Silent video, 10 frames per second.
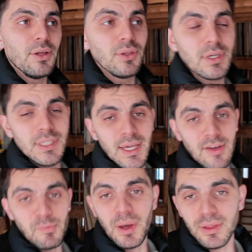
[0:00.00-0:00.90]
and it looks like
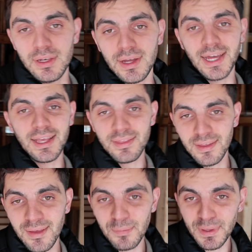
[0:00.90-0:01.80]
I've barely done
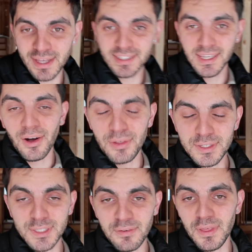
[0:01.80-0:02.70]
anything because all the
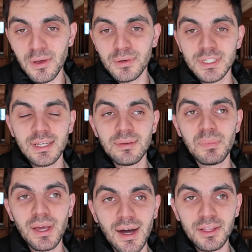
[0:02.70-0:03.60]
stuff that goes in
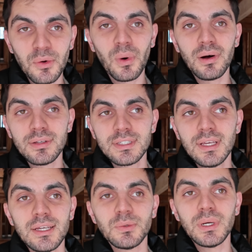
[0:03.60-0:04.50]
behind the walls
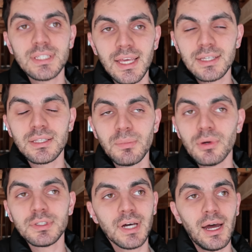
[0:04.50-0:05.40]
is what takes the
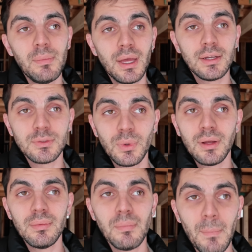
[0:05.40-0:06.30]
most time and is
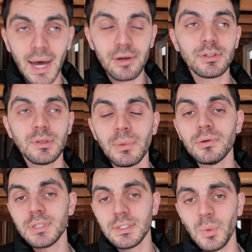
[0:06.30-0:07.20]
what matters the
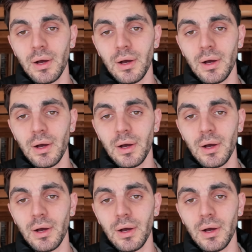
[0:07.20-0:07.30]
most as